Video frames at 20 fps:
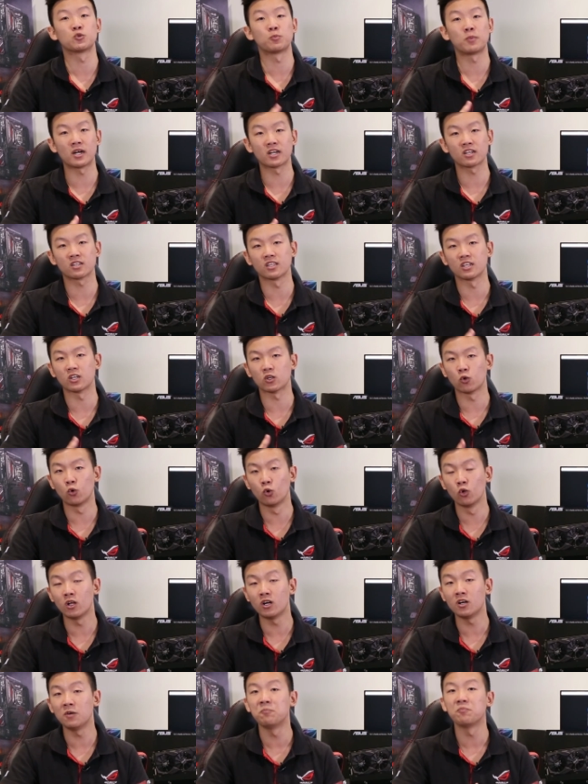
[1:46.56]
dramatically
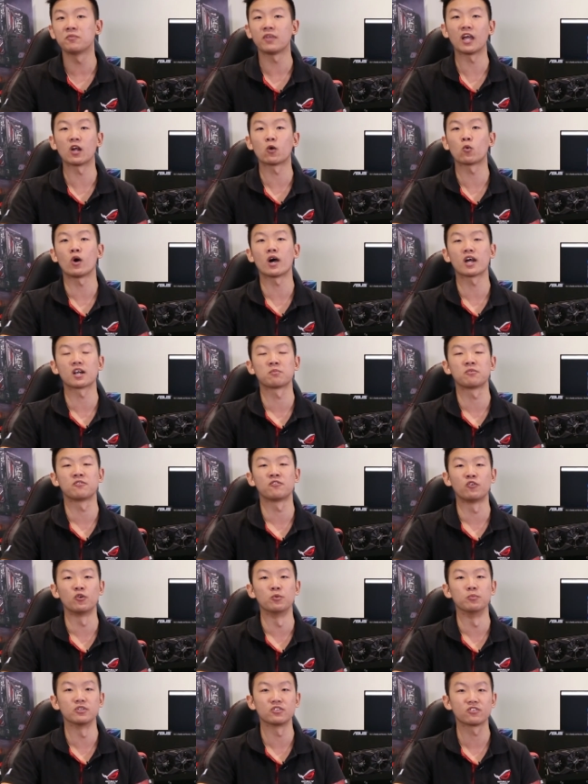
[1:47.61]
cooler and quieter
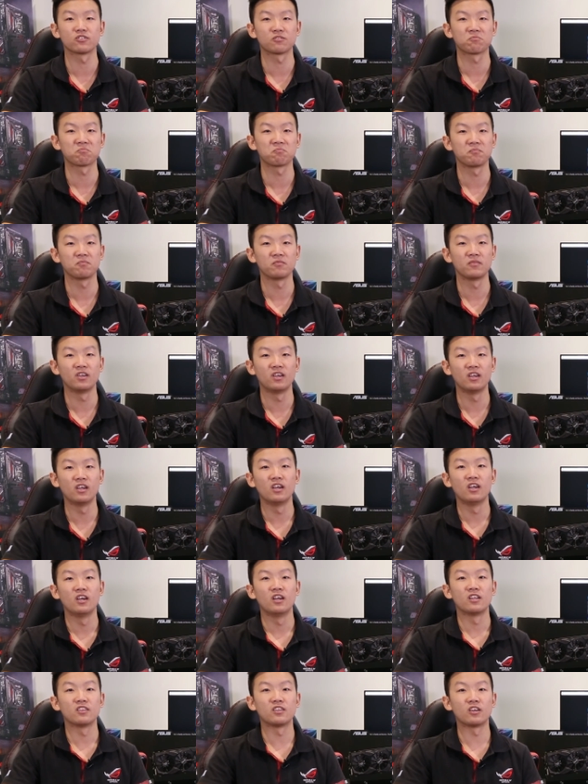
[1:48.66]
performance.
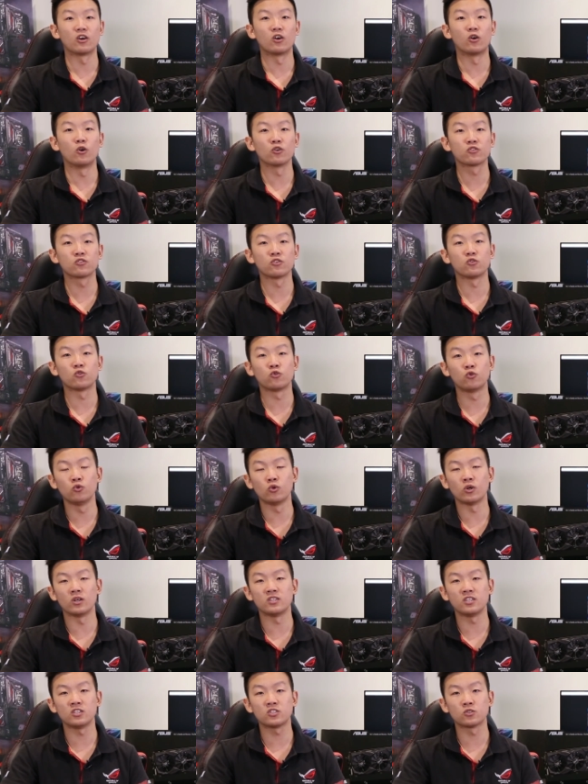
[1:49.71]
There are also
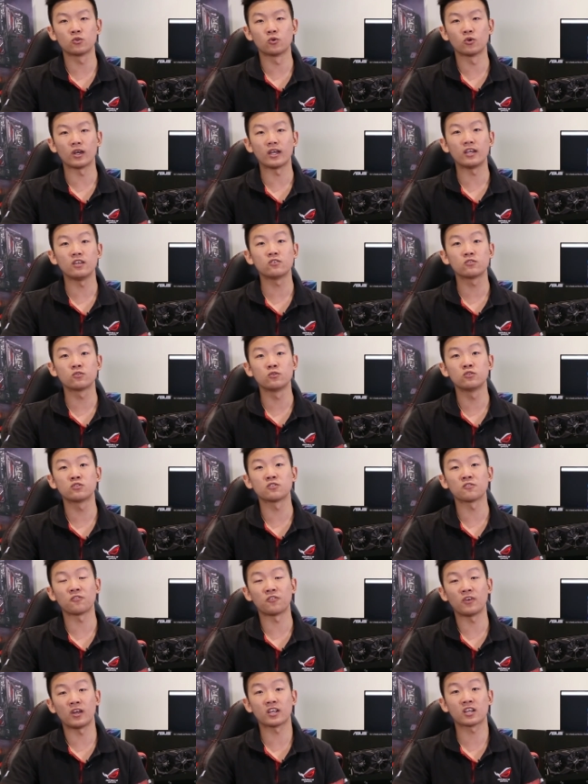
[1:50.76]
2 additional ASUS
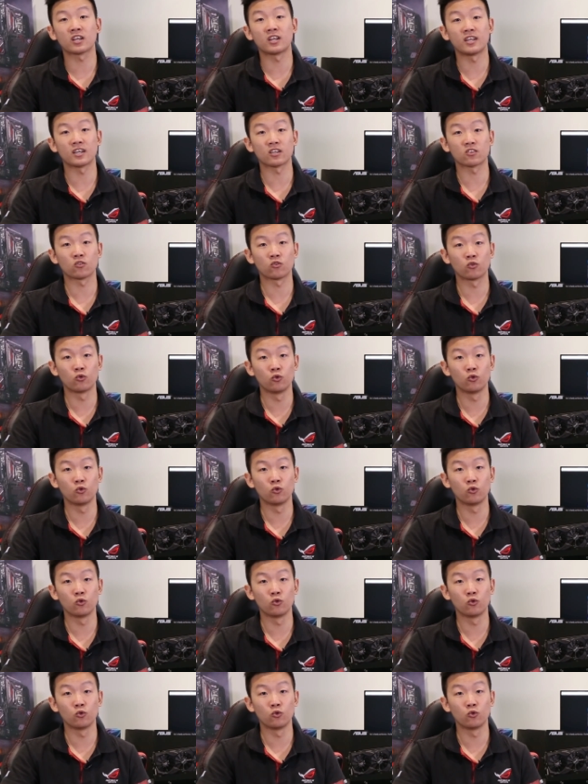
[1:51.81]
Fan Connect